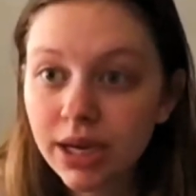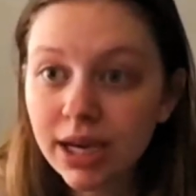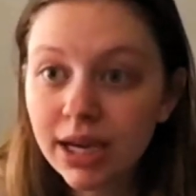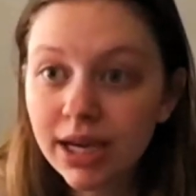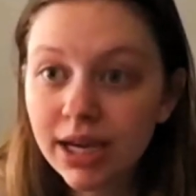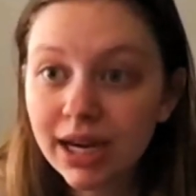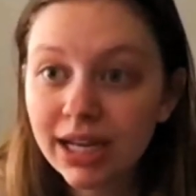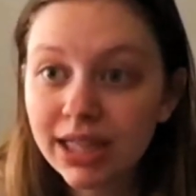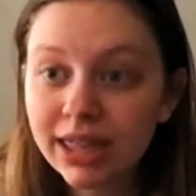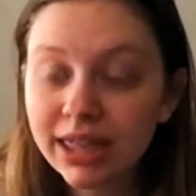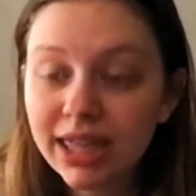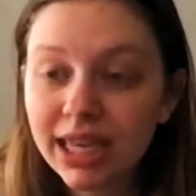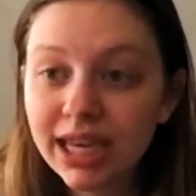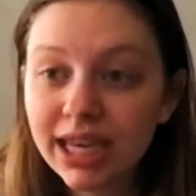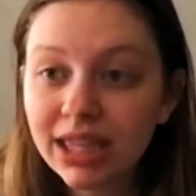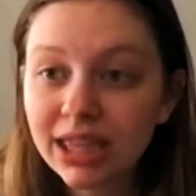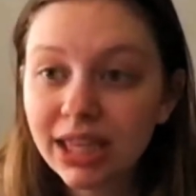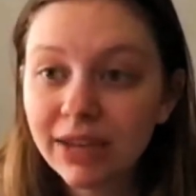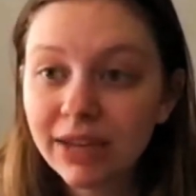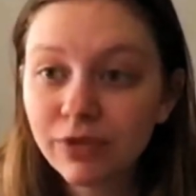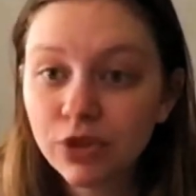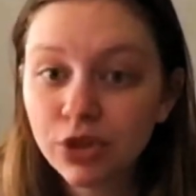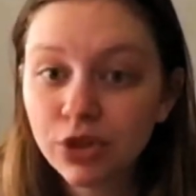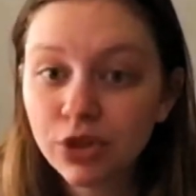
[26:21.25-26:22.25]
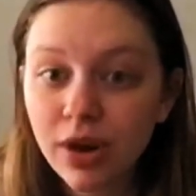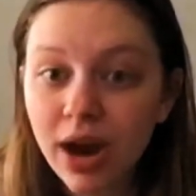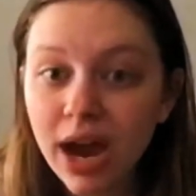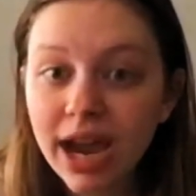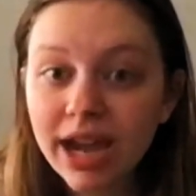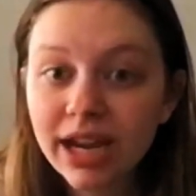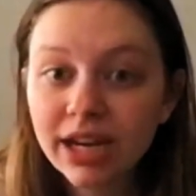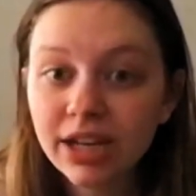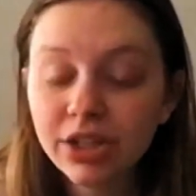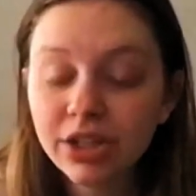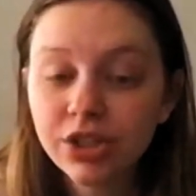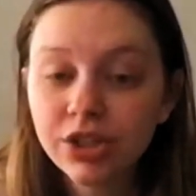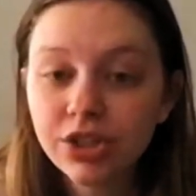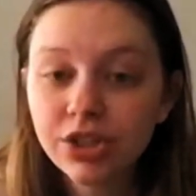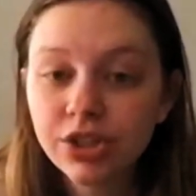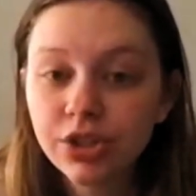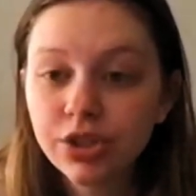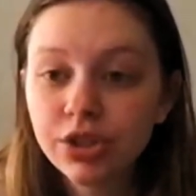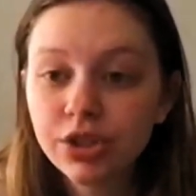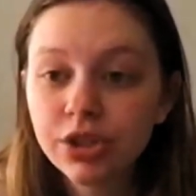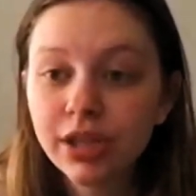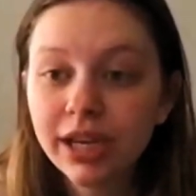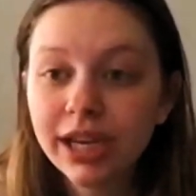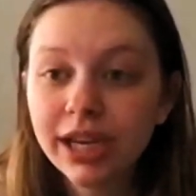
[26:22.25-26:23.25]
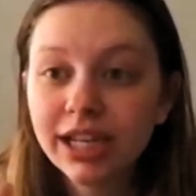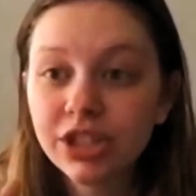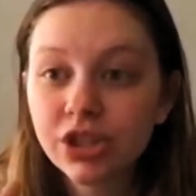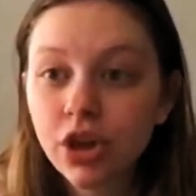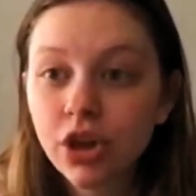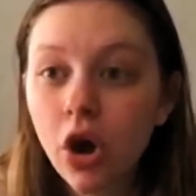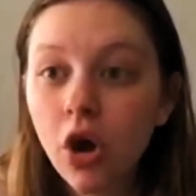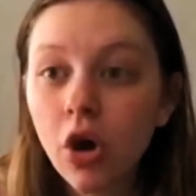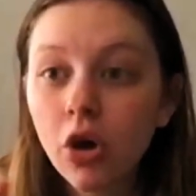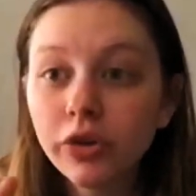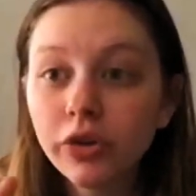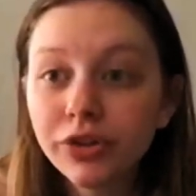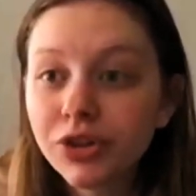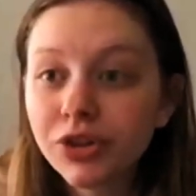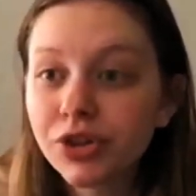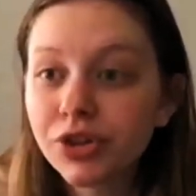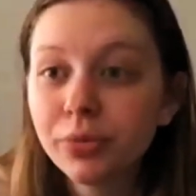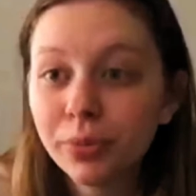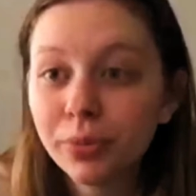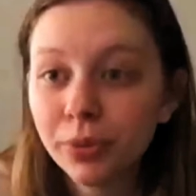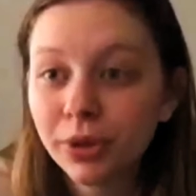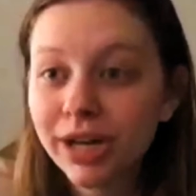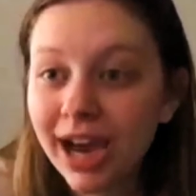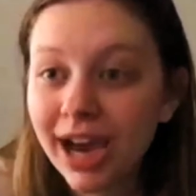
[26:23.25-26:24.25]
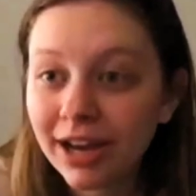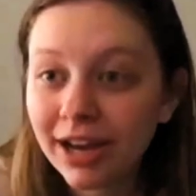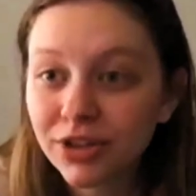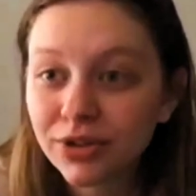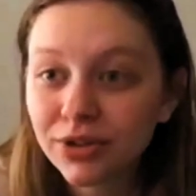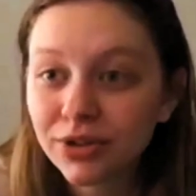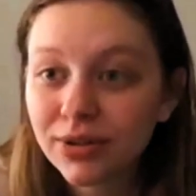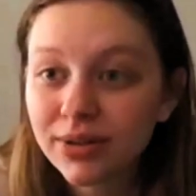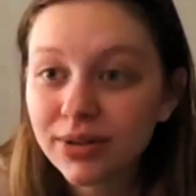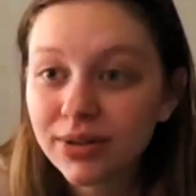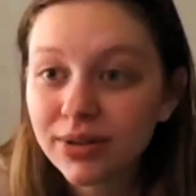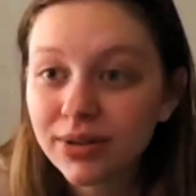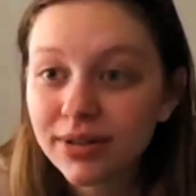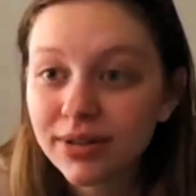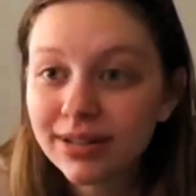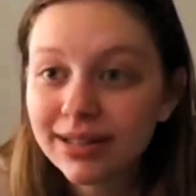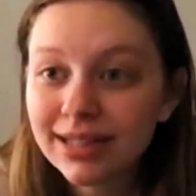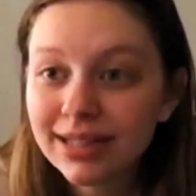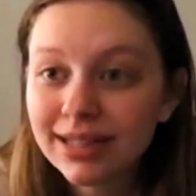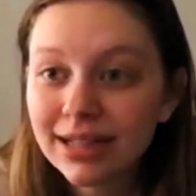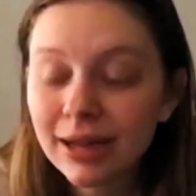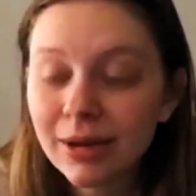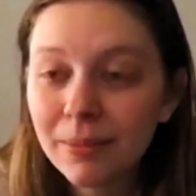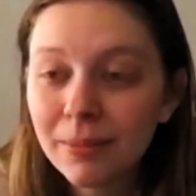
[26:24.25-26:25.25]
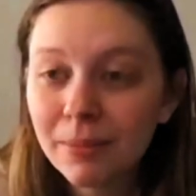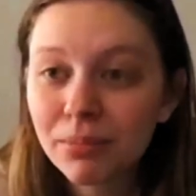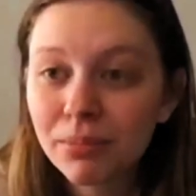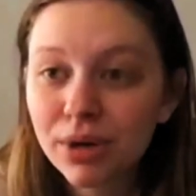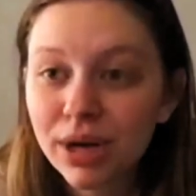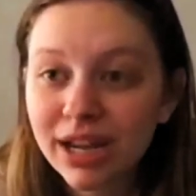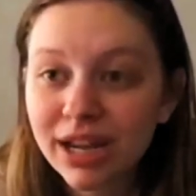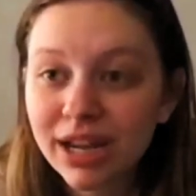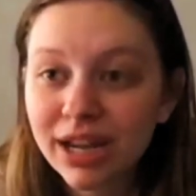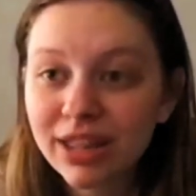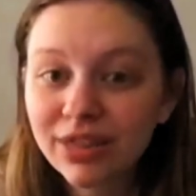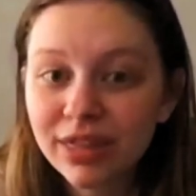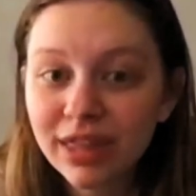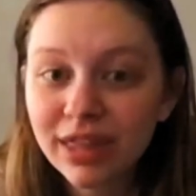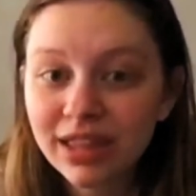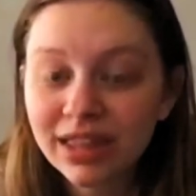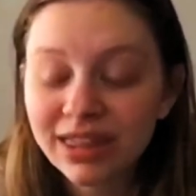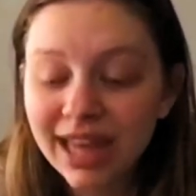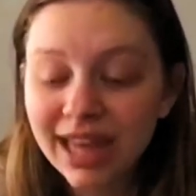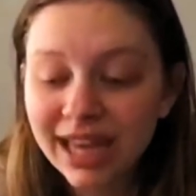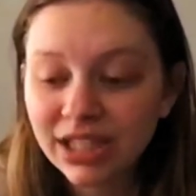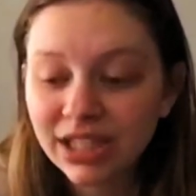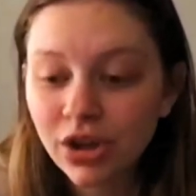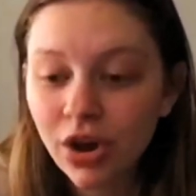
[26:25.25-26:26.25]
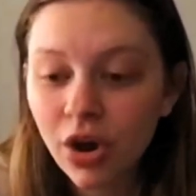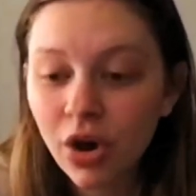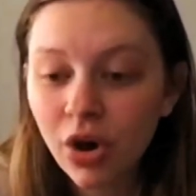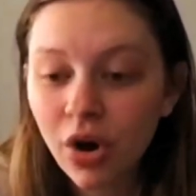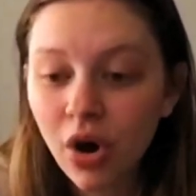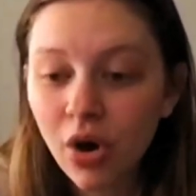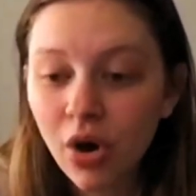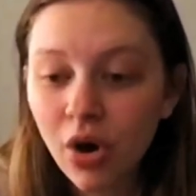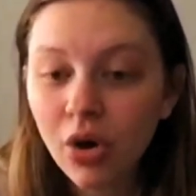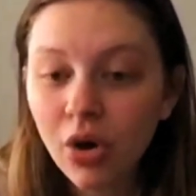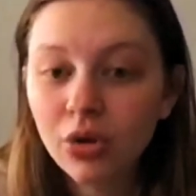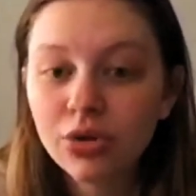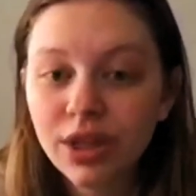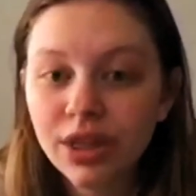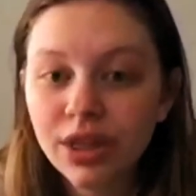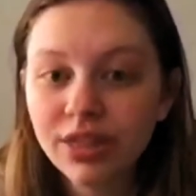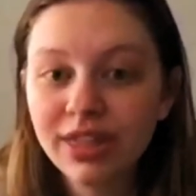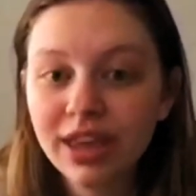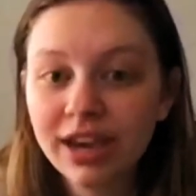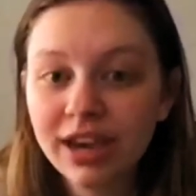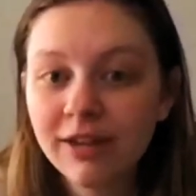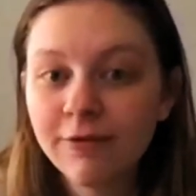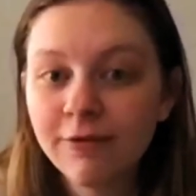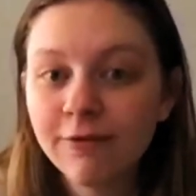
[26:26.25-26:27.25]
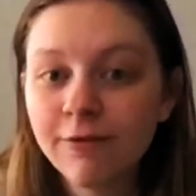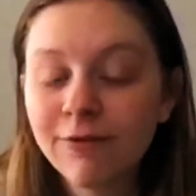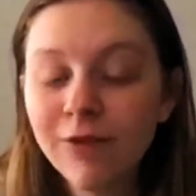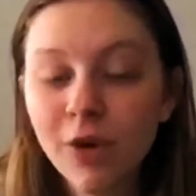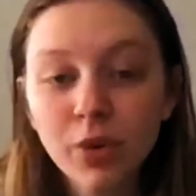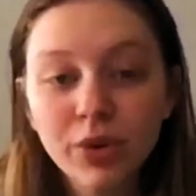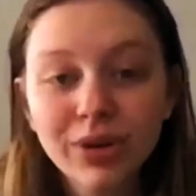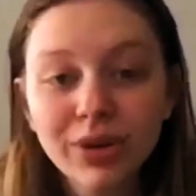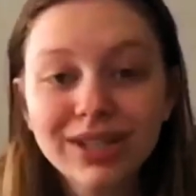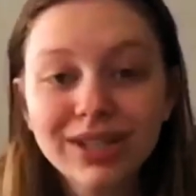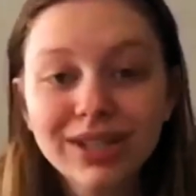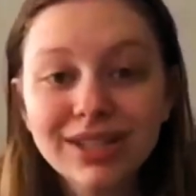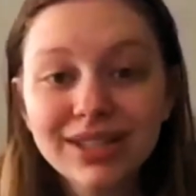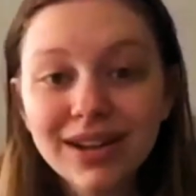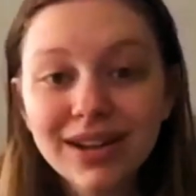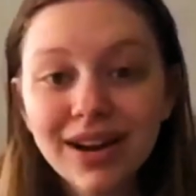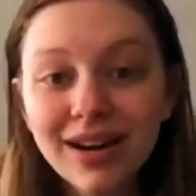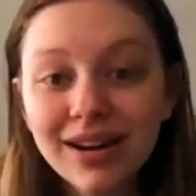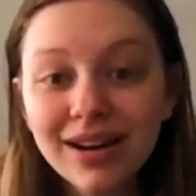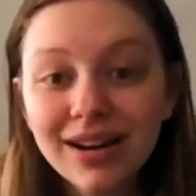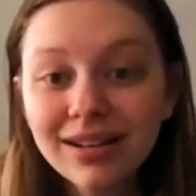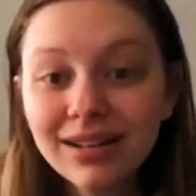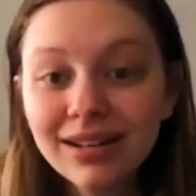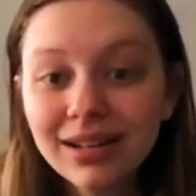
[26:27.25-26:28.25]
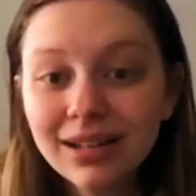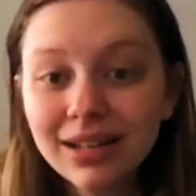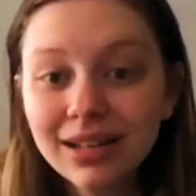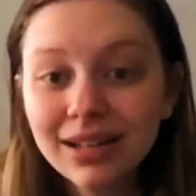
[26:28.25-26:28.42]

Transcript: And I think they've tried, it's called Supernatural, but I think that's all that they have focused on.